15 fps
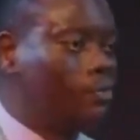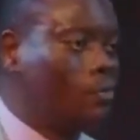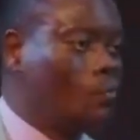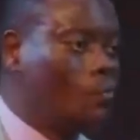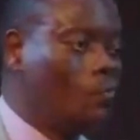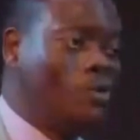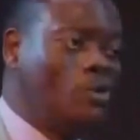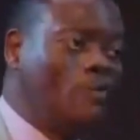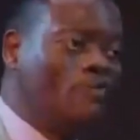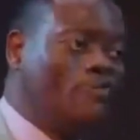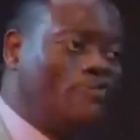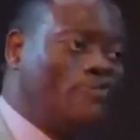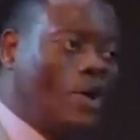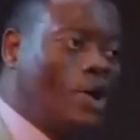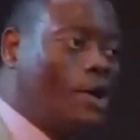When you
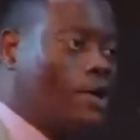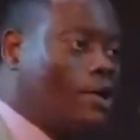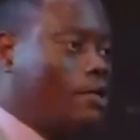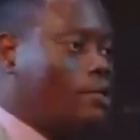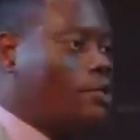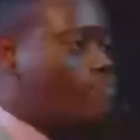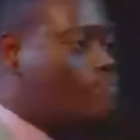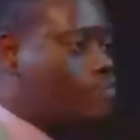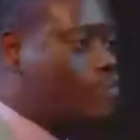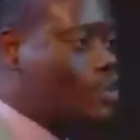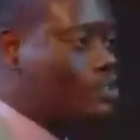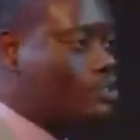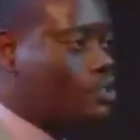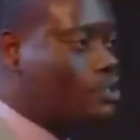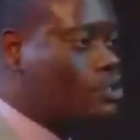find the
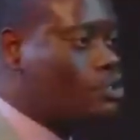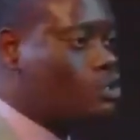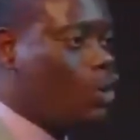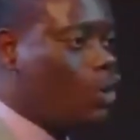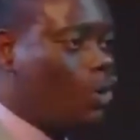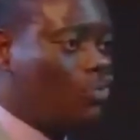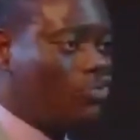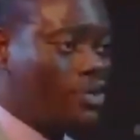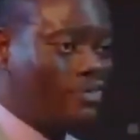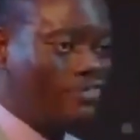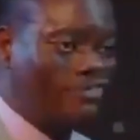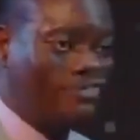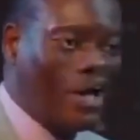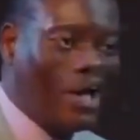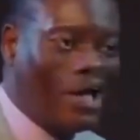presence of
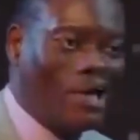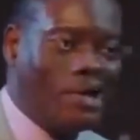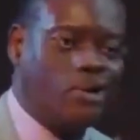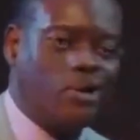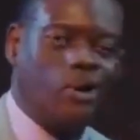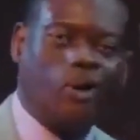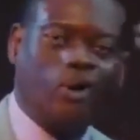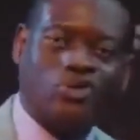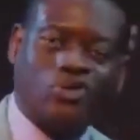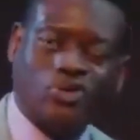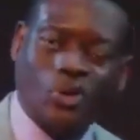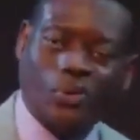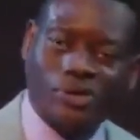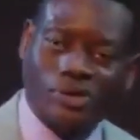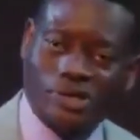divine
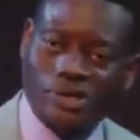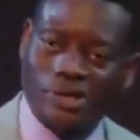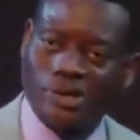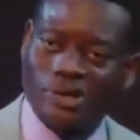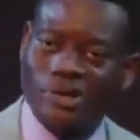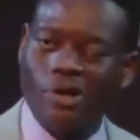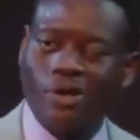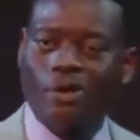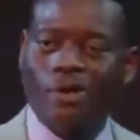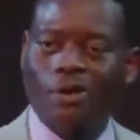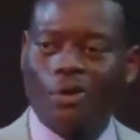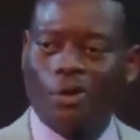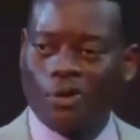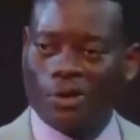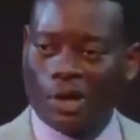authority
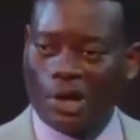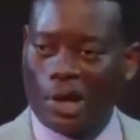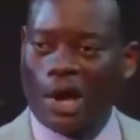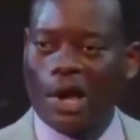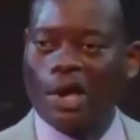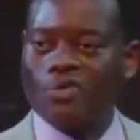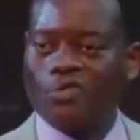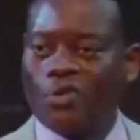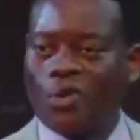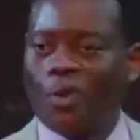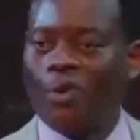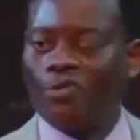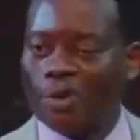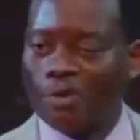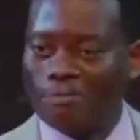on the life
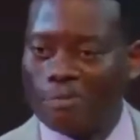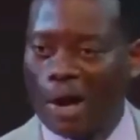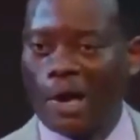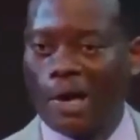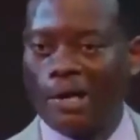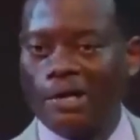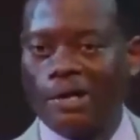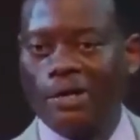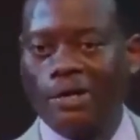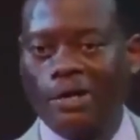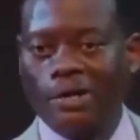of a man,